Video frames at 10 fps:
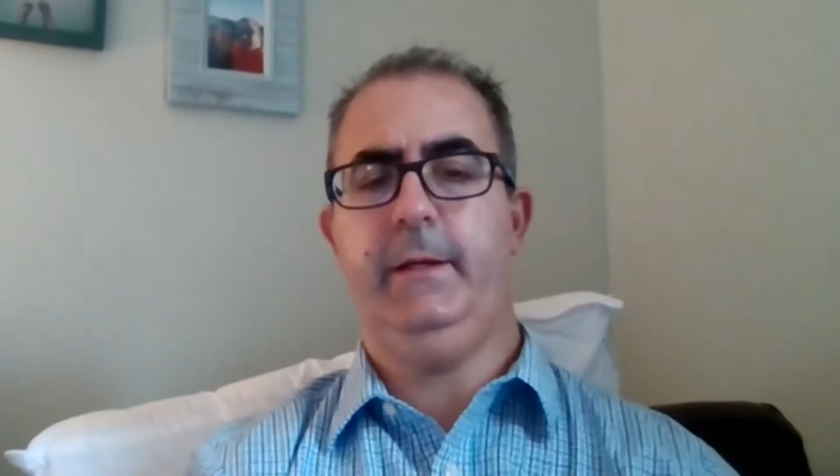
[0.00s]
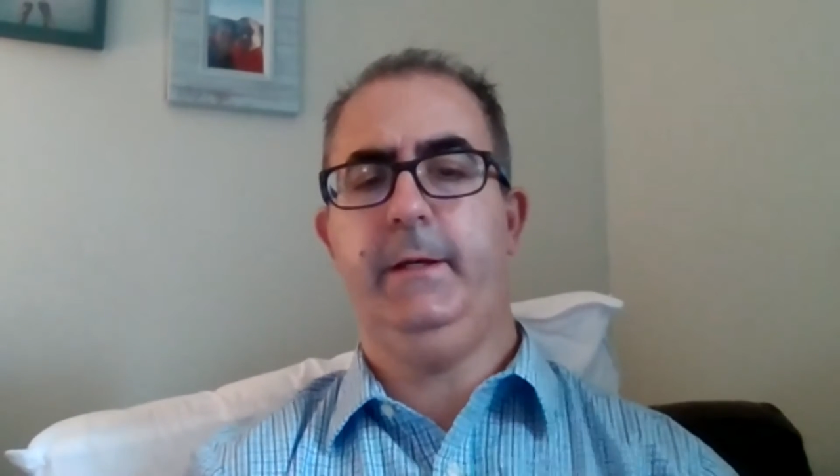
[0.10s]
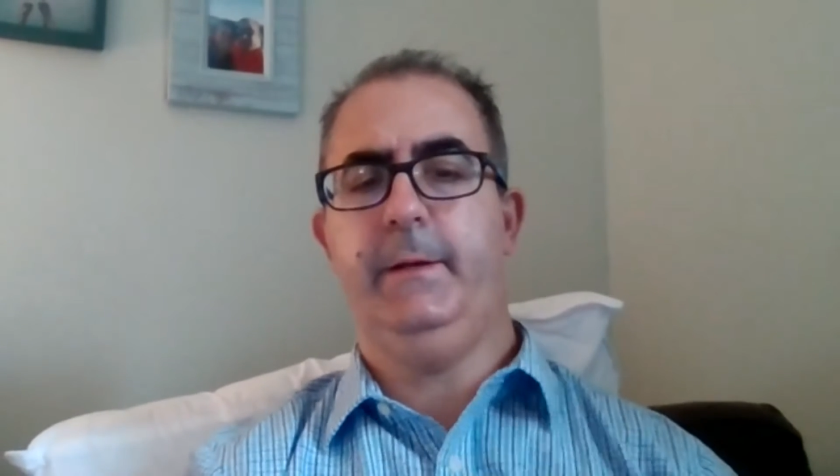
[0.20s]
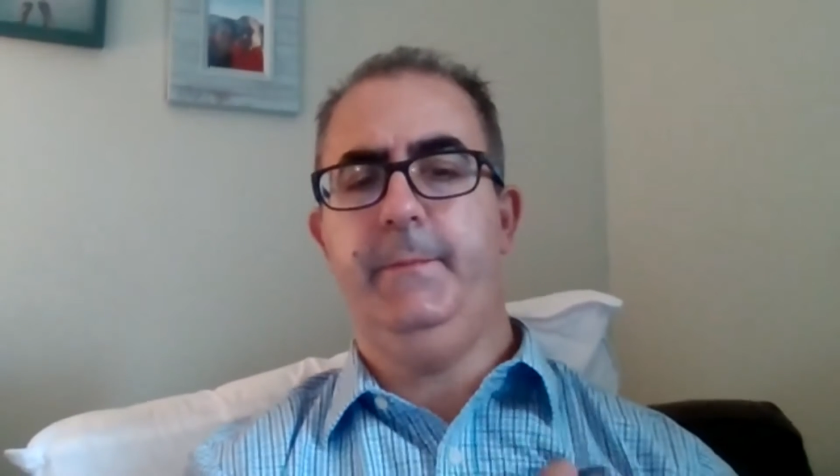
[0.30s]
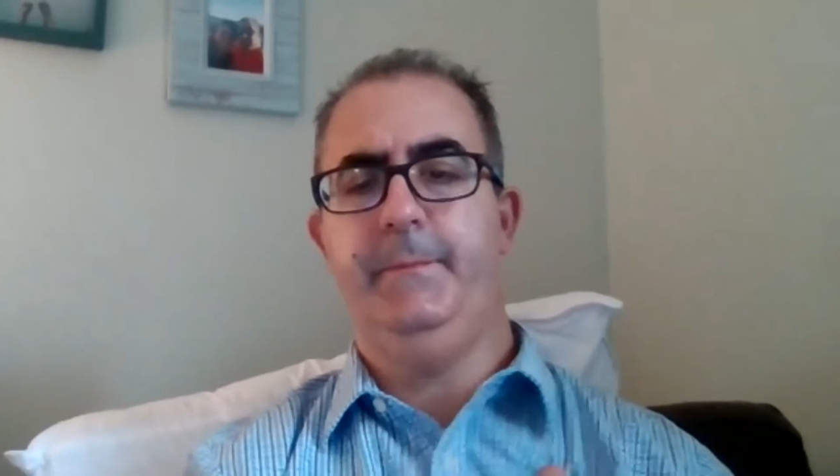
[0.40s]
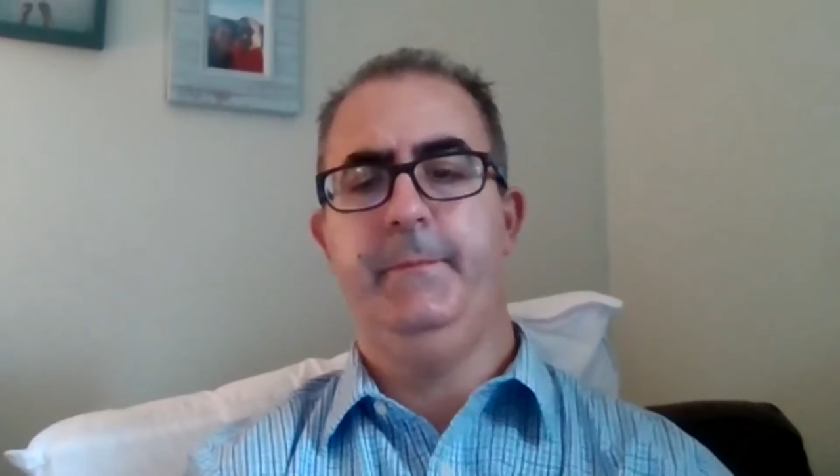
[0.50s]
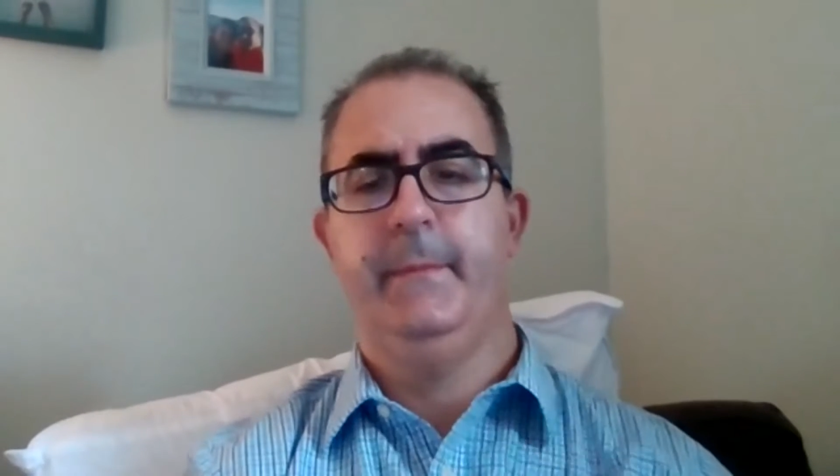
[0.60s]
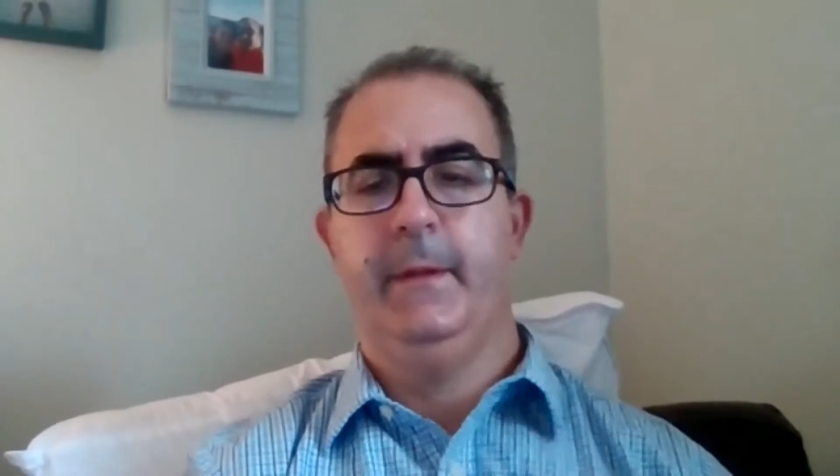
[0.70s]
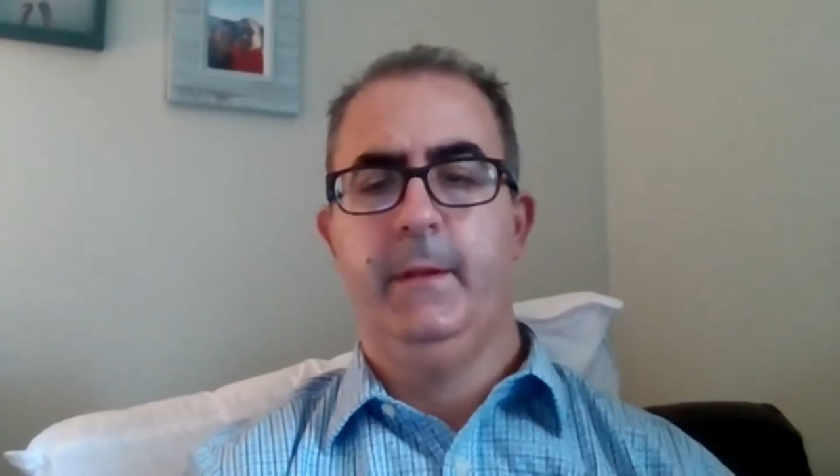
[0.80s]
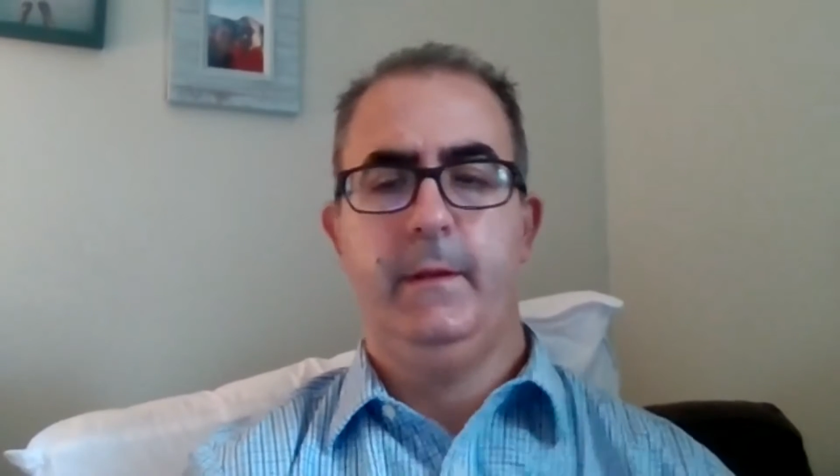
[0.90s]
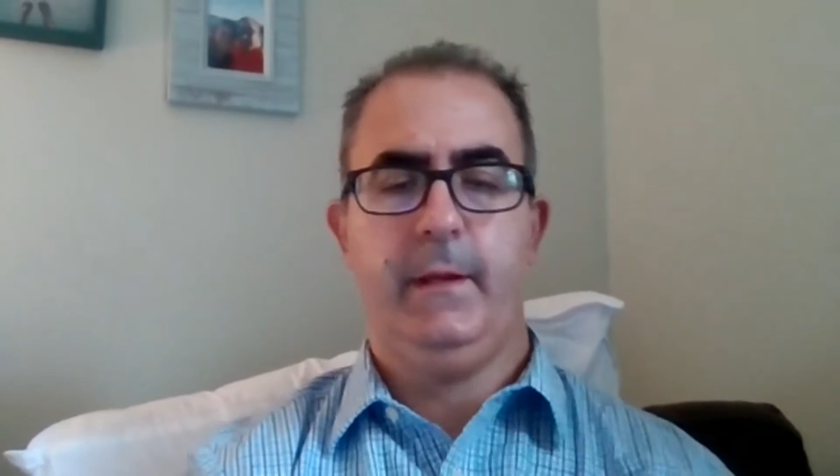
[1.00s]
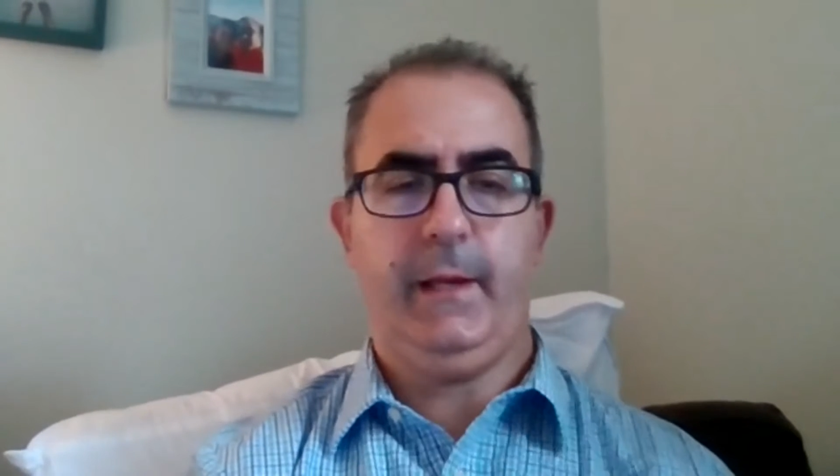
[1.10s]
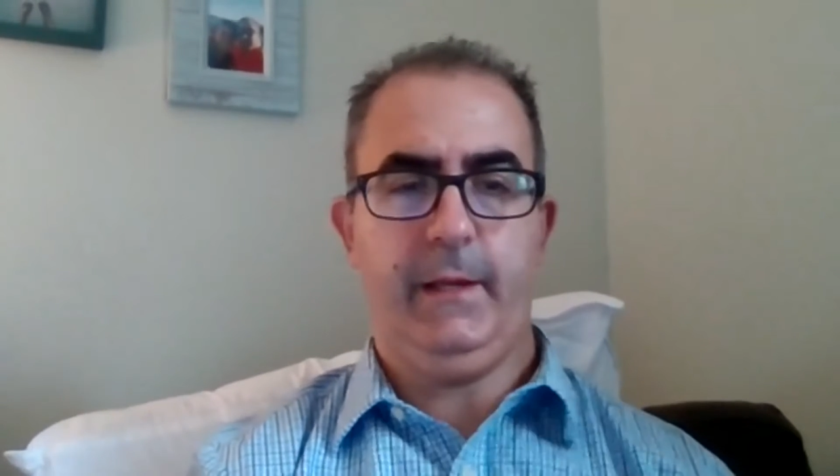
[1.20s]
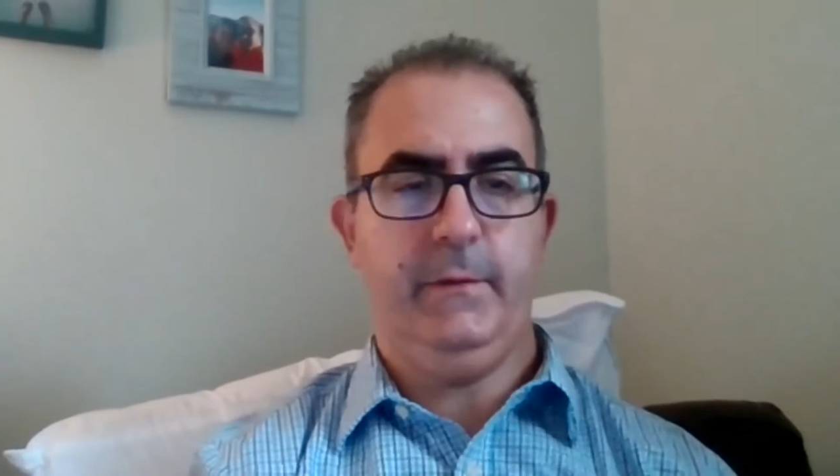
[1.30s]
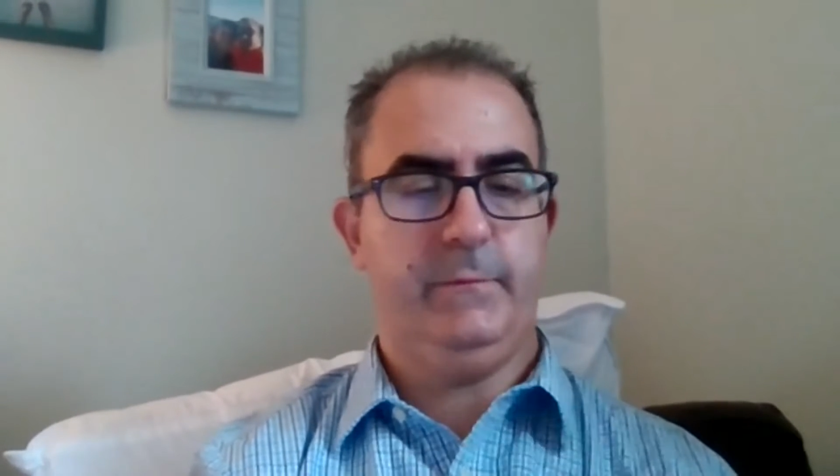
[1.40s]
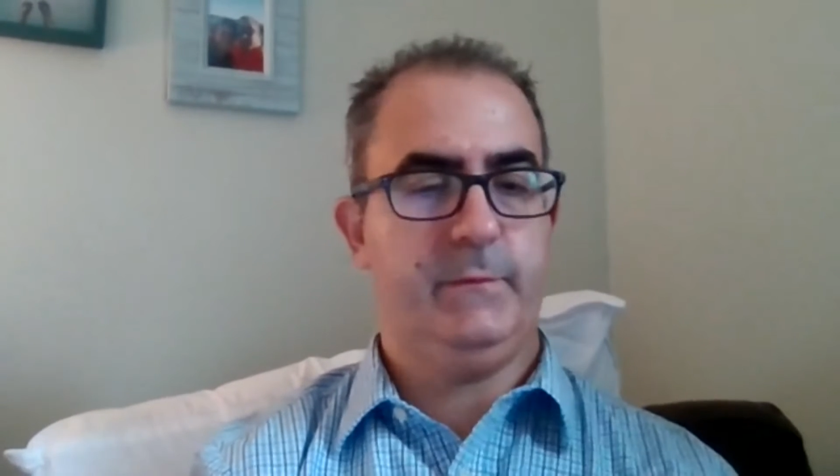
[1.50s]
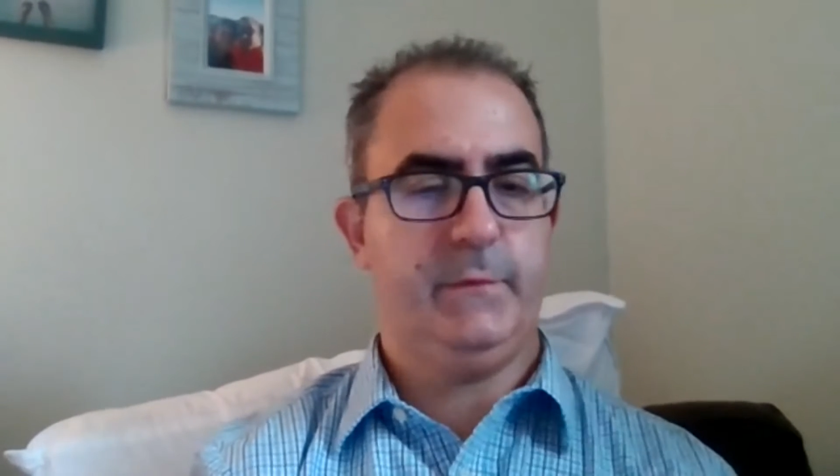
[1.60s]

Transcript: I